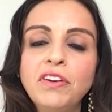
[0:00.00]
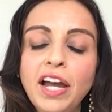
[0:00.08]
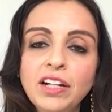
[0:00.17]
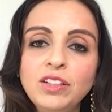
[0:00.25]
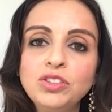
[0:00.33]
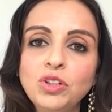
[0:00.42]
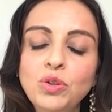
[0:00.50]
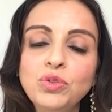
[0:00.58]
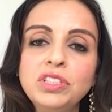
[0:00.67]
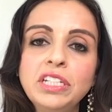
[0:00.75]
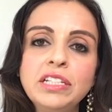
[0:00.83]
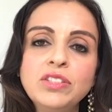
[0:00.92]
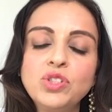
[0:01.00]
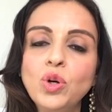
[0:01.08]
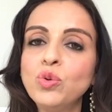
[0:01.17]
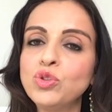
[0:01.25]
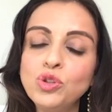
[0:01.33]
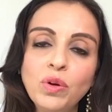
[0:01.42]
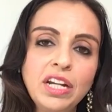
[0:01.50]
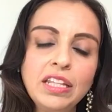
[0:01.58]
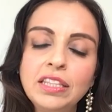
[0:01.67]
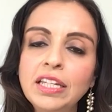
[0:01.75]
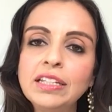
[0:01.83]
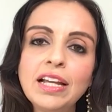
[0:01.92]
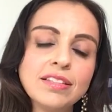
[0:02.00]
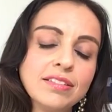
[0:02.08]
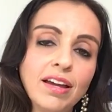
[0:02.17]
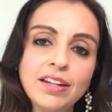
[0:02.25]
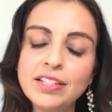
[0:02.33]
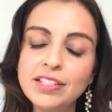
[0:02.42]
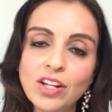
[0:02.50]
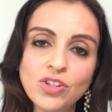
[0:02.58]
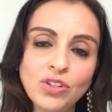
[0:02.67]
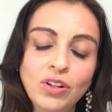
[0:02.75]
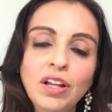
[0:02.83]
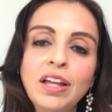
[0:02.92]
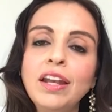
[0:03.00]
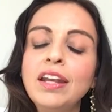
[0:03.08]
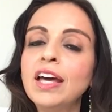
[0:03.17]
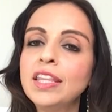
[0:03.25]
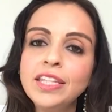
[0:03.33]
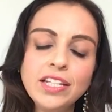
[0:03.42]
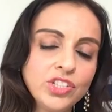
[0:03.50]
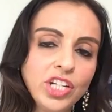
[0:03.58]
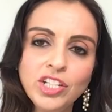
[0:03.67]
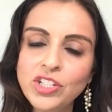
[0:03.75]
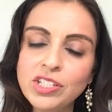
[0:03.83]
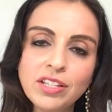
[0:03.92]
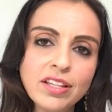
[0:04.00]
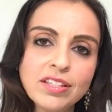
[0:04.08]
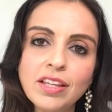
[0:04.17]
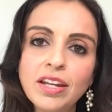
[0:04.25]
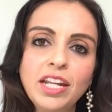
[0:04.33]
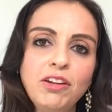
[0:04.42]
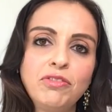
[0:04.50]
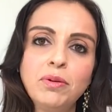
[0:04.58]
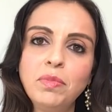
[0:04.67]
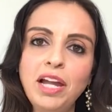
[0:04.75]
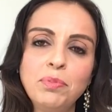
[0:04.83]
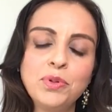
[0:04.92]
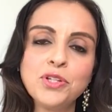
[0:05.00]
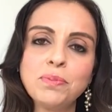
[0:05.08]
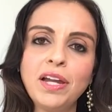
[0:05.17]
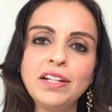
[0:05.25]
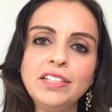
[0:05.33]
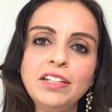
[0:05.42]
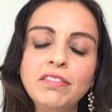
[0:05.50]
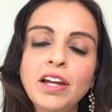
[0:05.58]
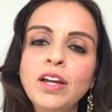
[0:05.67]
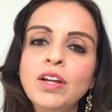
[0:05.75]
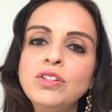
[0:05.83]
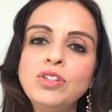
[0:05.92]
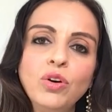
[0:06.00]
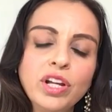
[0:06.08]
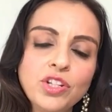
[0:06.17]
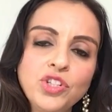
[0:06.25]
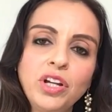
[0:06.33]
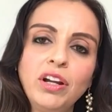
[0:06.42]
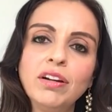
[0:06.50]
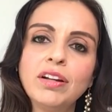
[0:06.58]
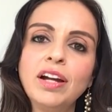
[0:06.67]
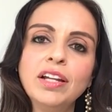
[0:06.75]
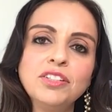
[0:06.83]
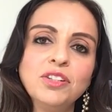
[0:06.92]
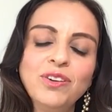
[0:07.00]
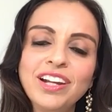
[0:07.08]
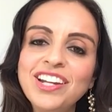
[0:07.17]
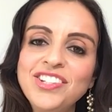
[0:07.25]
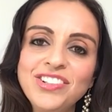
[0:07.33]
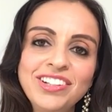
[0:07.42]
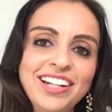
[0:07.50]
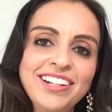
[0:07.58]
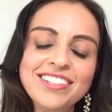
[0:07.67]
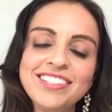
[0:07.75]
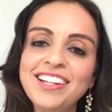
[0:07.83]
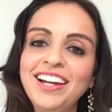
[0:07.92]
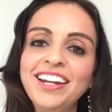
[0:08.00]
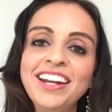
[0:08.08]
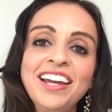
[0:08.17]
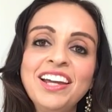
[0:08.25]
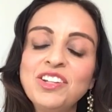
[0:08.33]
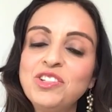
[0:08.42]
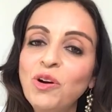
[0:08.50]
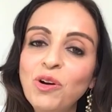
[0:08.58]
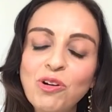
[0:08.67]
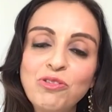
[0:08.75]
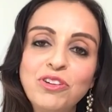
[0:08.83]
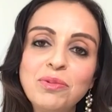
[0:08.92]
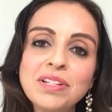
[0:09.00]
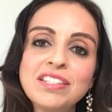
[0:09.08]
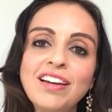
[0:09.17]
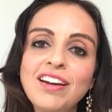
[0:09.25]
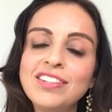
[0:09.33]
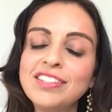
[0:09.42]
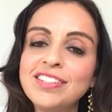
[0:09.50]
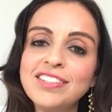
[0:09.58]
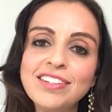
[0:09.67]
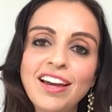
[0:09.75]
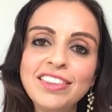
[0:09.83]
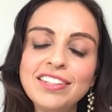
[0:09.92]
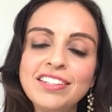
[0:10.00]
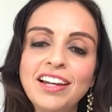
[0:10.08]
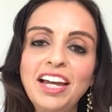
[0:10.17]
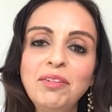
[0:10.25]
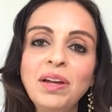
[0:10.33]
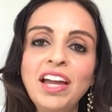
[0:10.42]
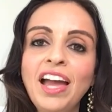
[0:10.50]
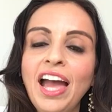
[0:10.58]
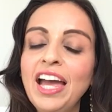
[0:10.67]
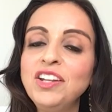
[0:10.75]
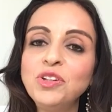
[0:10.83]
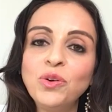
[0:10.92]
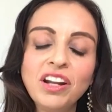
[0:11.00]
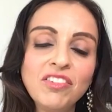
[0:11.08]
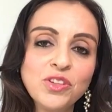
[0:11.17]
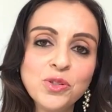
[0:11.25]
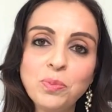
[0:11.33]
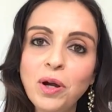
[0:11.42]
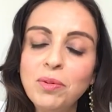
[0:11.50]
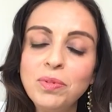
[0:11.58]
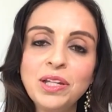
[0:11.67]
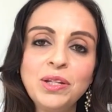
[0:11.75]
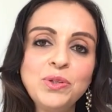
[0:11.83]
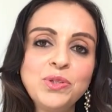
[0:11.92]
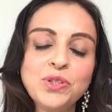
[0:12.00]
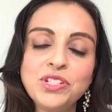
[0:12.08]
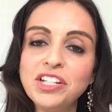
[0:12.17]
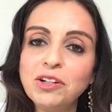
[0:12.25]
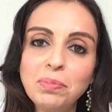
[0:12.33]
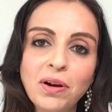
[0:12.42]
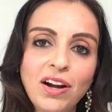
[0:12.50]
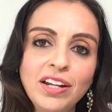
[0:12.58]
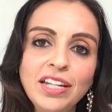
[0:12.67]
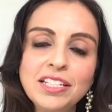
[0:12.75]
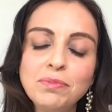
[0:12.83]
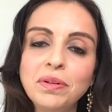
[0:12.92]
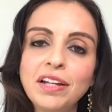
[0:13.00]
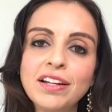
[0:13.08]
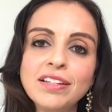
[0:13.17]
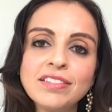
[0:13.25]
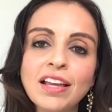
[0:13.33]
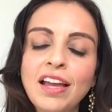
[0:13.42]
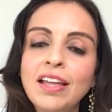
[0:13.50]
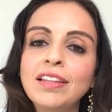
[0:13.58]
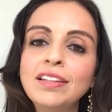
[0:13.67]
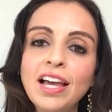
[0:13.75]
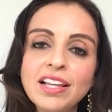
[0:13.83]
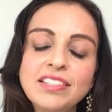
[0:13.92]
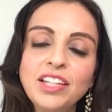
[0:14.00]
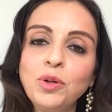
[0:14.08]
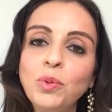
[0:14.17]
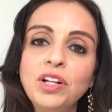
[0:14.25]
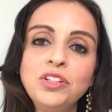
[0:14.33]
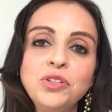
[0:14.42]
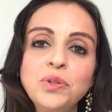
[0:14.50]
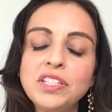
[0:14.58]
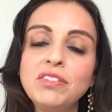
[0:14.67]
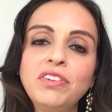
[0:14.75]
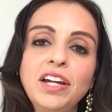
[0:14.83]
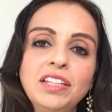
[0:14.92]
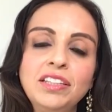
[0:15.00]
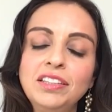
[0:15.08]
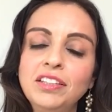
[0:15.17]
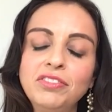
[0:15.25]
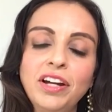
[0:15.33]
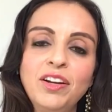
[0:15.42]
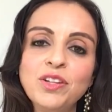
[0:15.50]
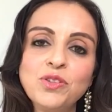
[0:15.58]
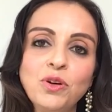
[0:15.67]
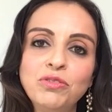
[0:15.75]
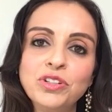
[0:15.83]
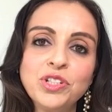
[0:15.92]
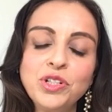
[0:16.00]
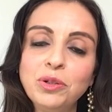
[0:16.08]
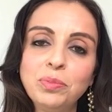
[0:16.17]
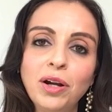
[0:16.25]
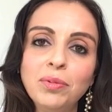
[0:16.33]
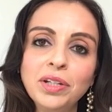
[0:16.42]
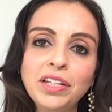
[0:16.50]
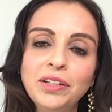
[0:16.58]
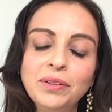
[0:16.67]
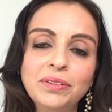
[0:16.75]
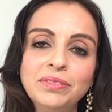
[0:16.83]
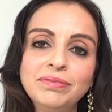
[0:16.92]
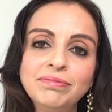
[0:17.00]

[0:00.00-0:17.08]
final don't is don't do anything that's not essential. Nothing changes on Sunday from my perspective. Don't get your hair cut. Don't get your nails done. Don't go for a massage. This is not the time. And don't have those barbecues or dinner parties because the last thing you want to do is invite the virus over to your barbecue.